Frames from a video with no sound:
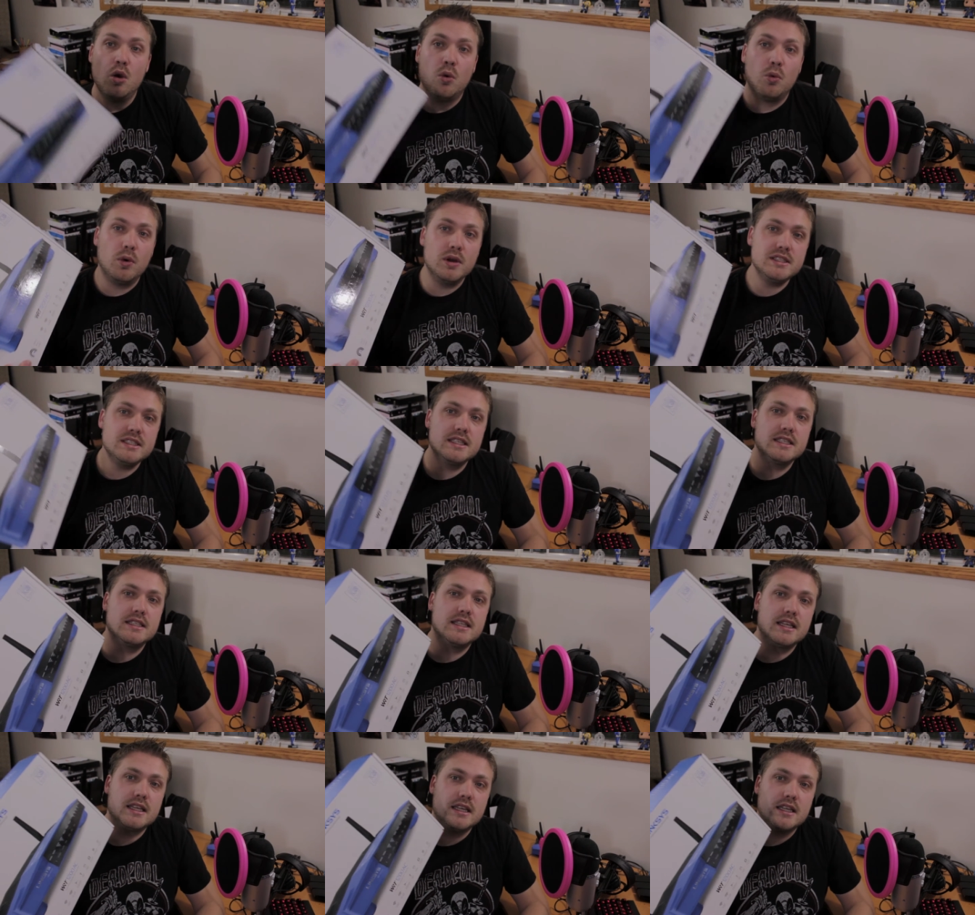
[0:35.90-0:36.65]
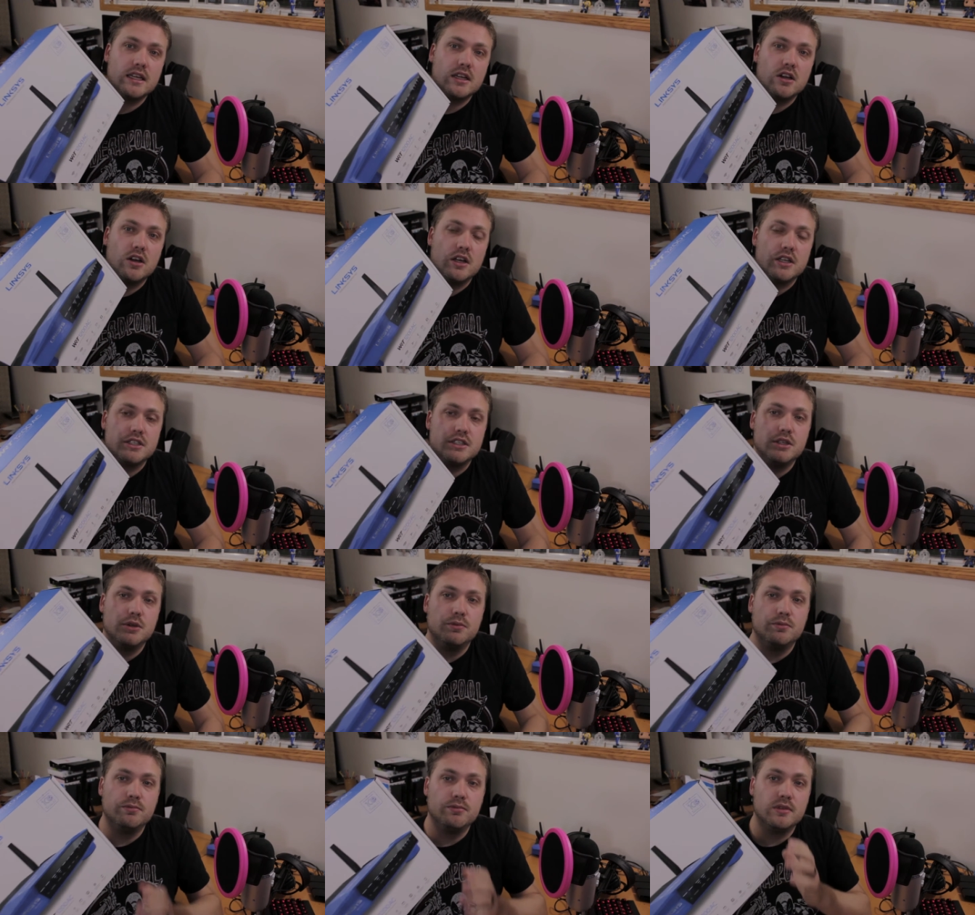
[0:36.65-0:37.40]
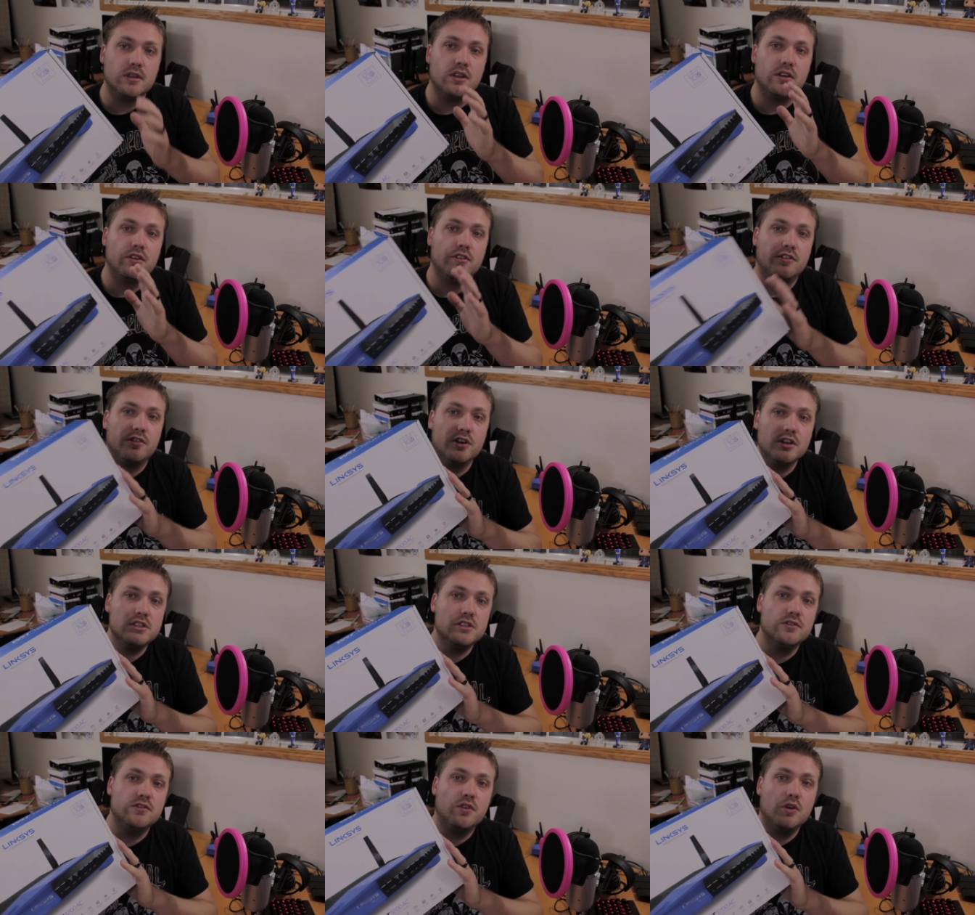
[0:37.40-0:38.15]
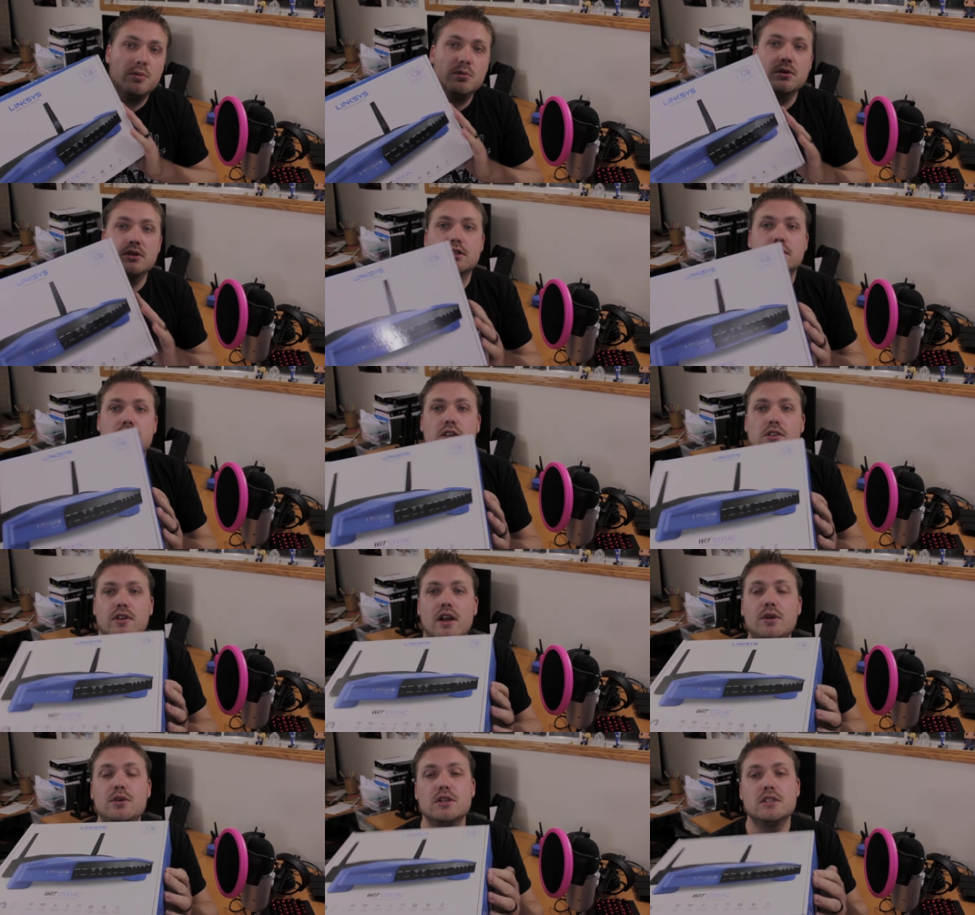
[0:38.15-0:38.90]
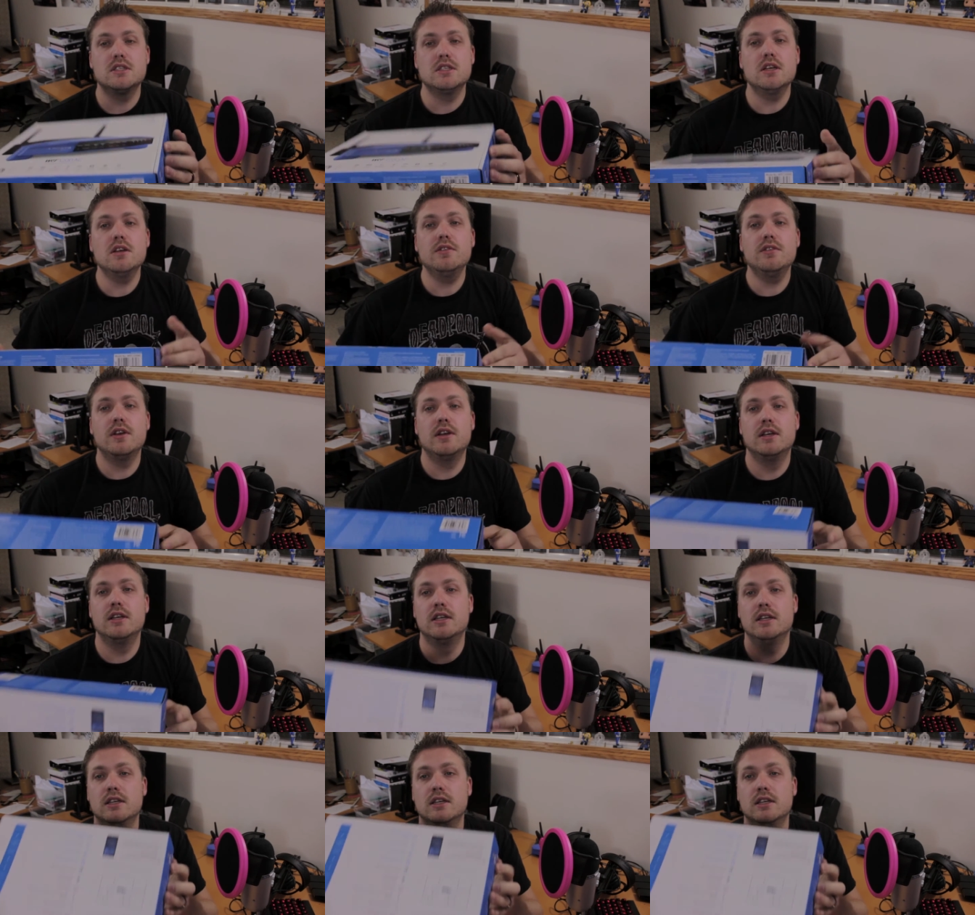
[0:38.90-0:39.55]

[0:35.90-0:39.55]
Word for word: what's this thing gonna cost you? First and foremost, the router itself.